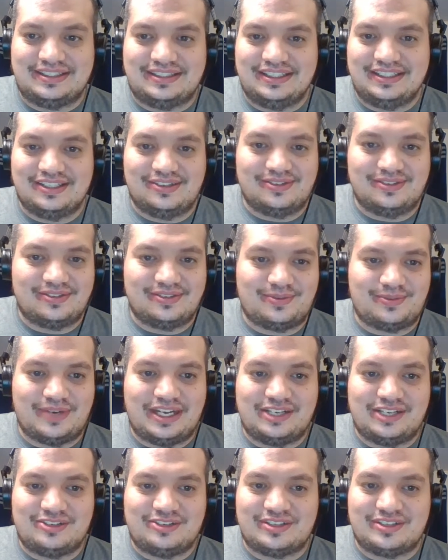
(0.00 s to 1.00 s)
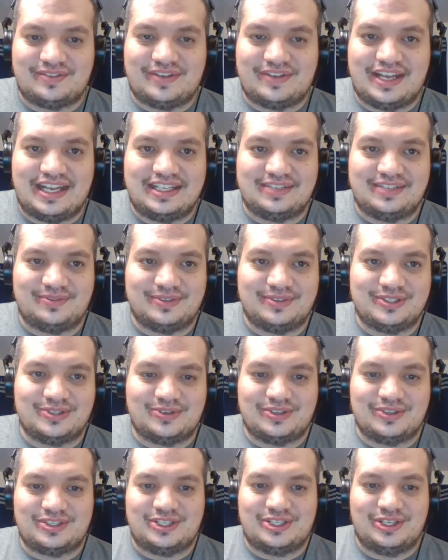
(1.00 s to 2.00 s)
you know, the Rangers have had to
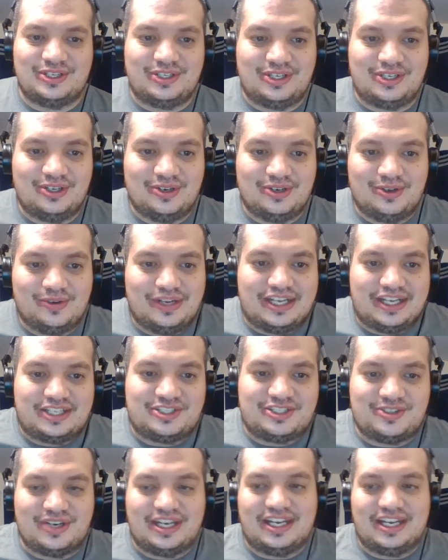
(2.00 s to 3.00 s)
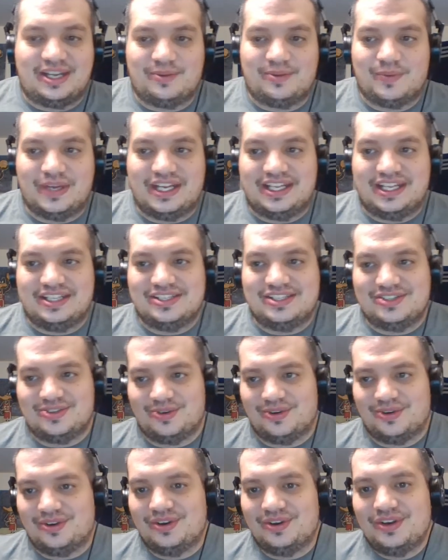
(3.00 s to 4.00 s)
resort to, you know, extra inning wins
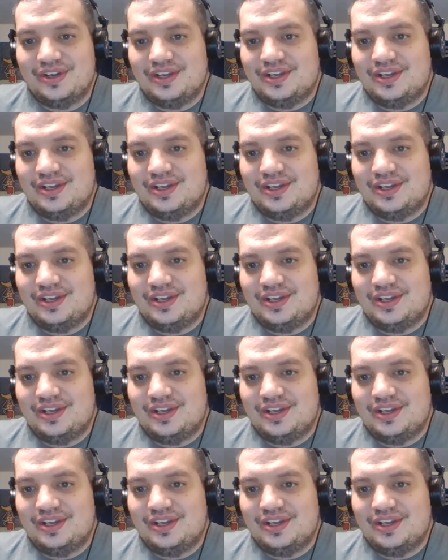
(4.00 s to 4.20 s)
or,